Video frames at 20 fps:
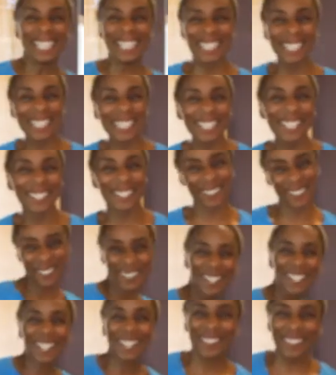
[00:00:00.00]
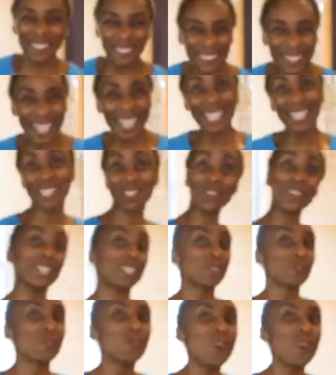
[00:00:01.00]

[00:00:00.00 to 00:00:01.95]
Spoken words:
2, 3, switch.